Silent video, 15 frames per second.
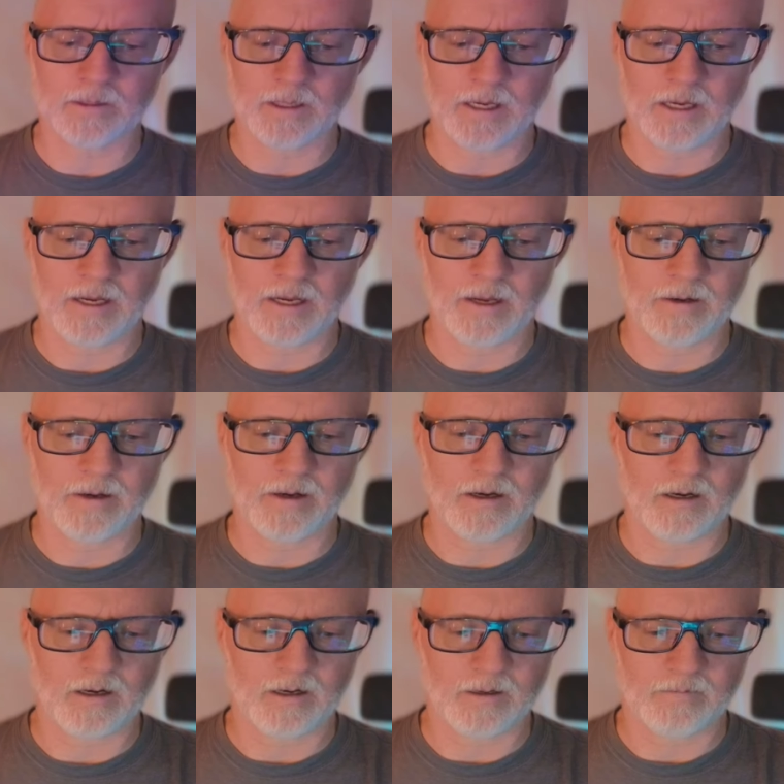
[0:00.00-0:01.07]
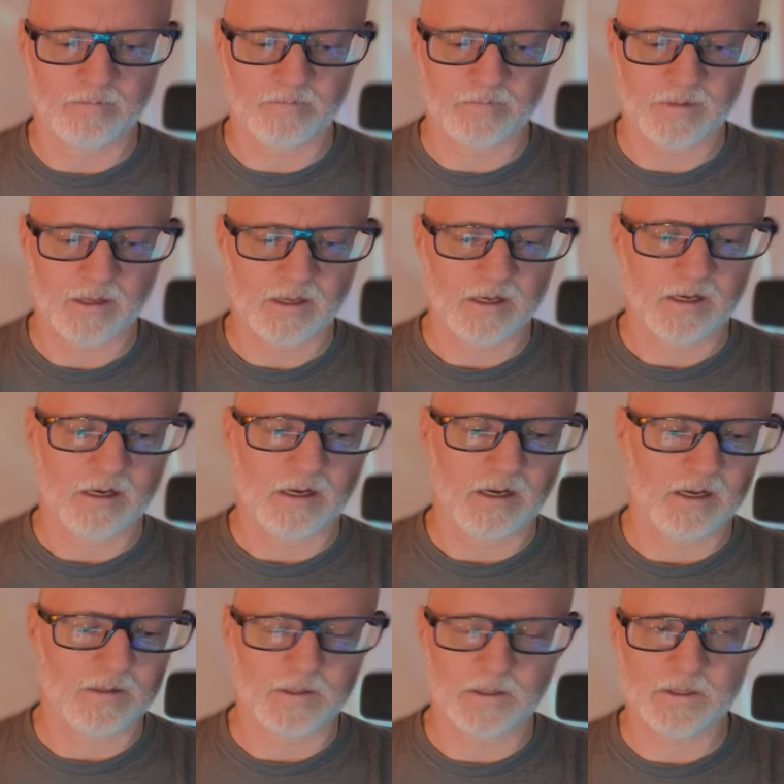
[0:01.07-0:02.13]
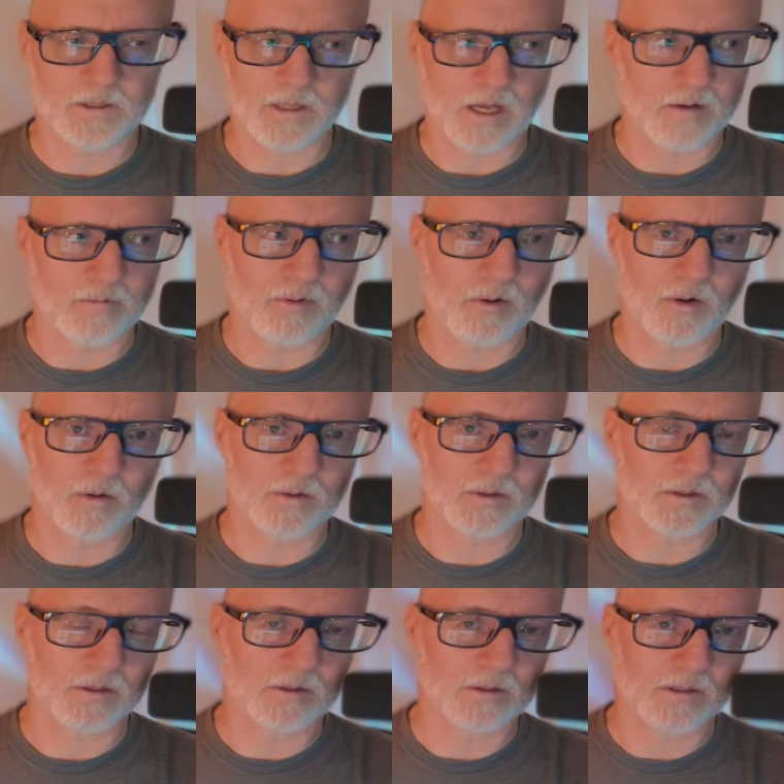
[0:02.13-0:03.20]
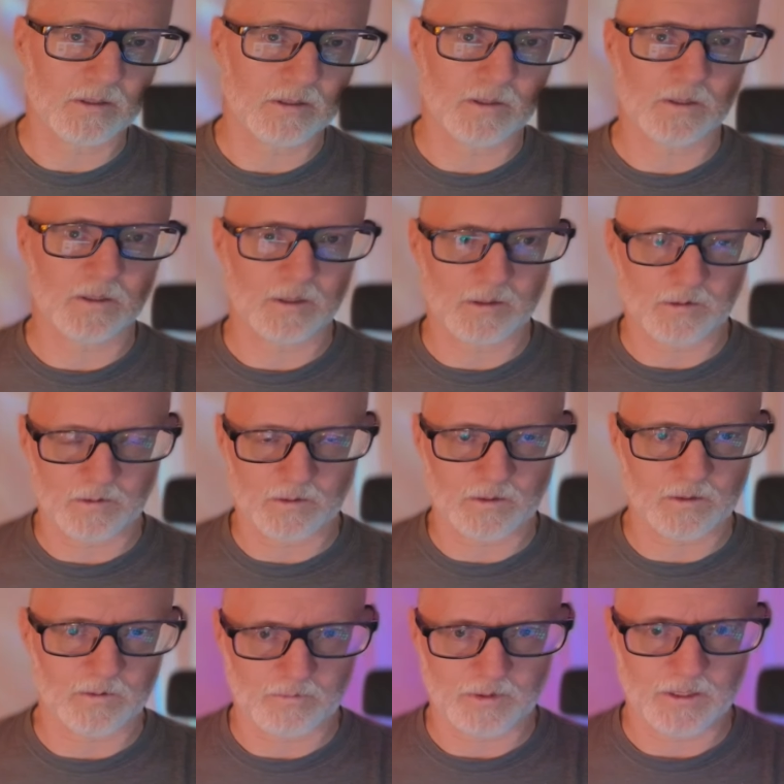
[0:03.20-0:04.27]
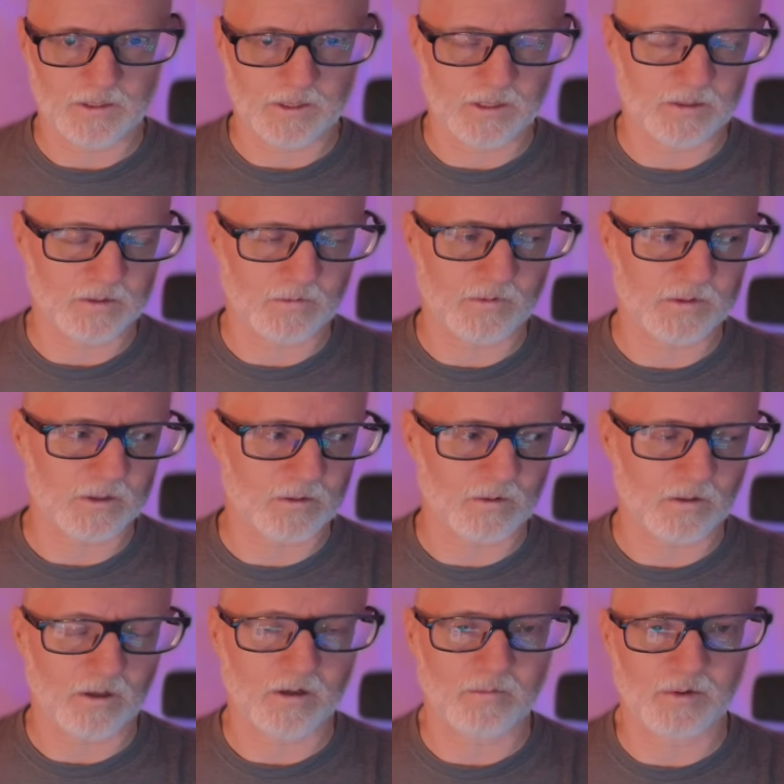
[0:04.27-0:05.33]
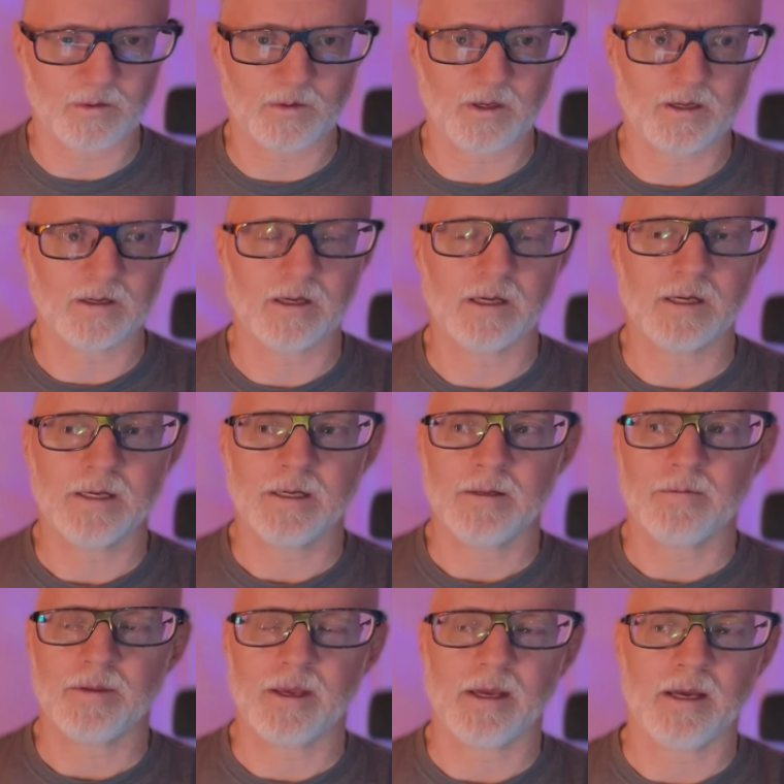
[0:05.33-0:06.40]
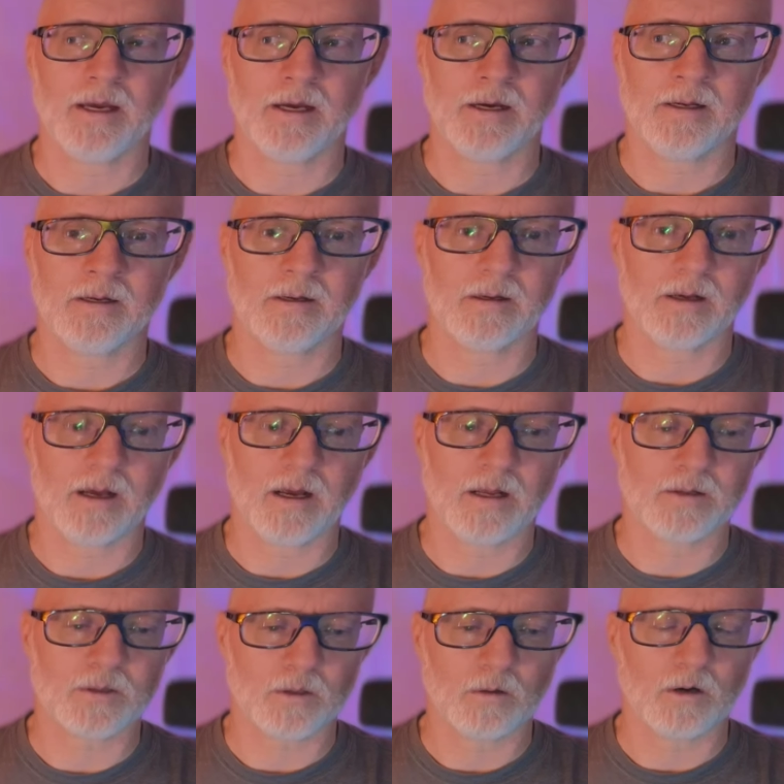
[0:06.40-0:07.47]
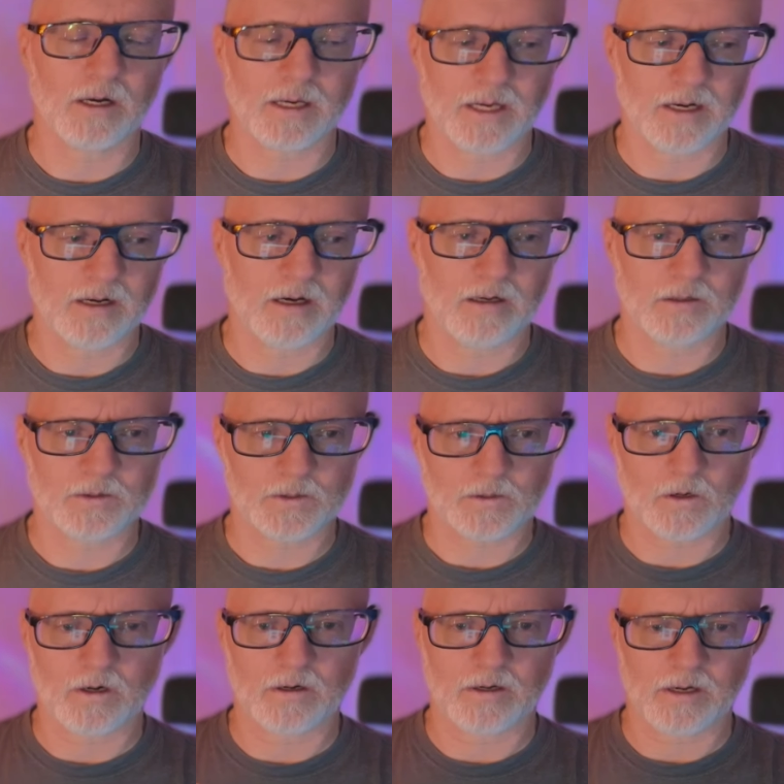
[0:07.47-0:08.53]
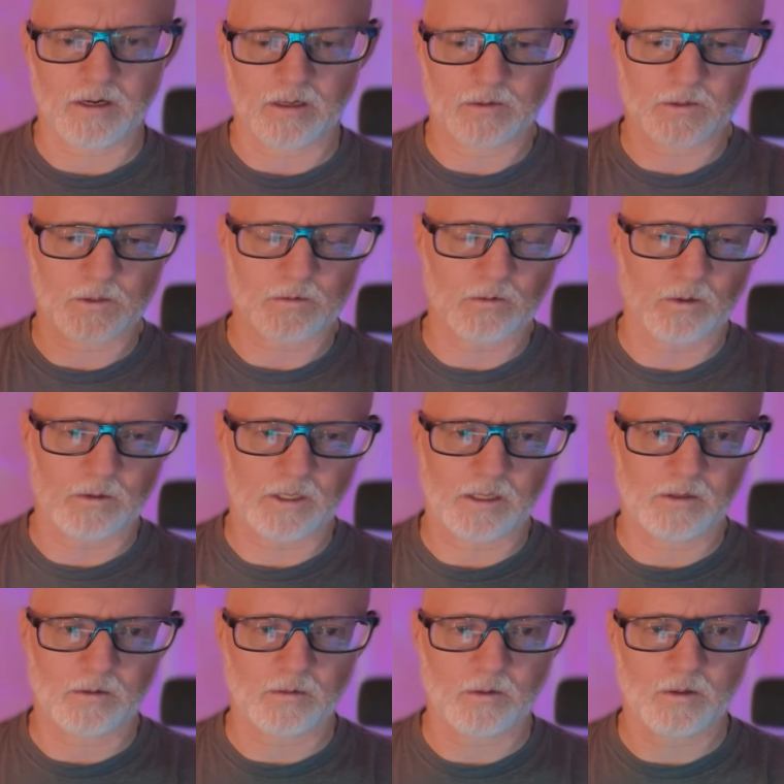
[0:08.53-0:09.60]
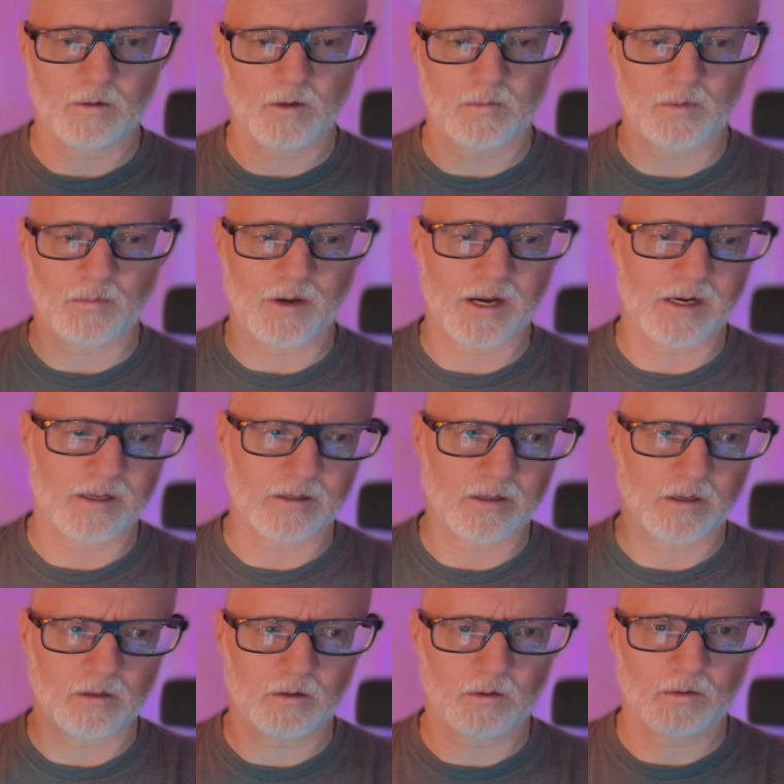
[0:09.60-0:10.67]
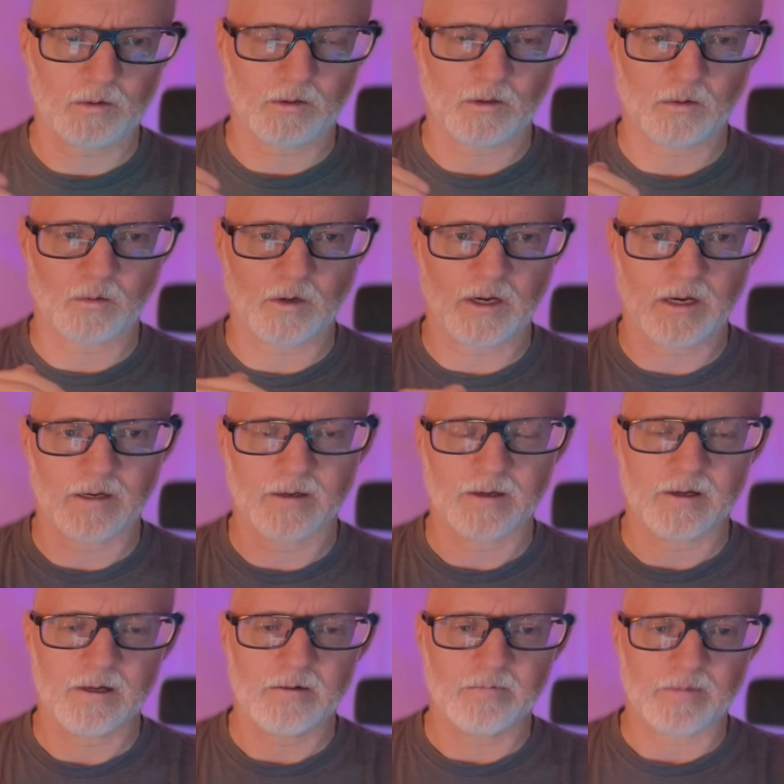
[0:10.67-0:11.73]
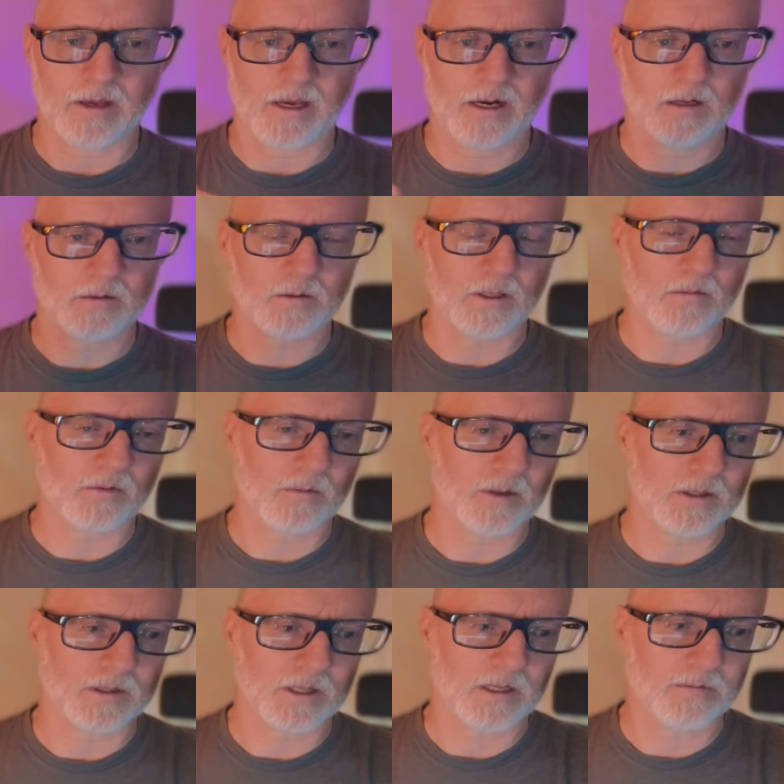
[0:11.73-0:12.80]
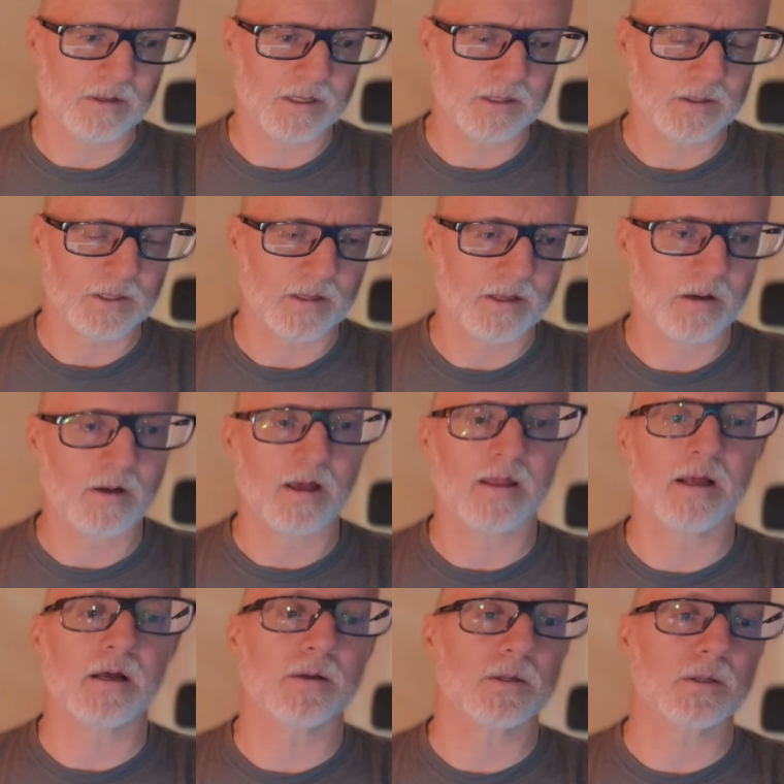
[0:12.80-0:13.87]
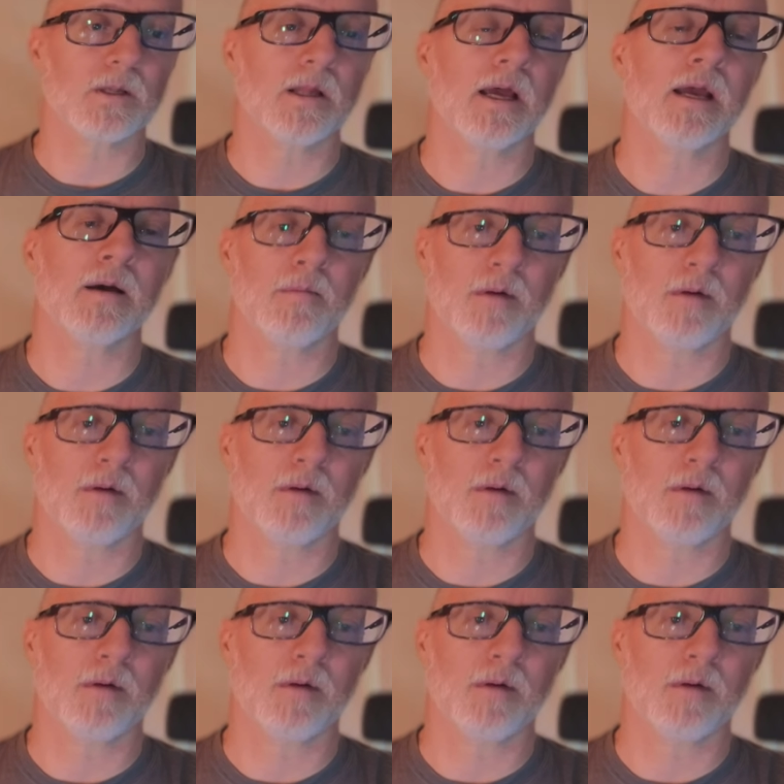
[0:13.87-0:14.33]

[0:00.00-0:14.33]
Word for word: and, um, and this is not a pose. This, this is a this is a PT, is a physical therapy thing. And and so again, I'll start and I'll just rotate it through the upper back, and then I'll go the other way, and I'll do that for about ten minutes, and then and then I'll just lay on my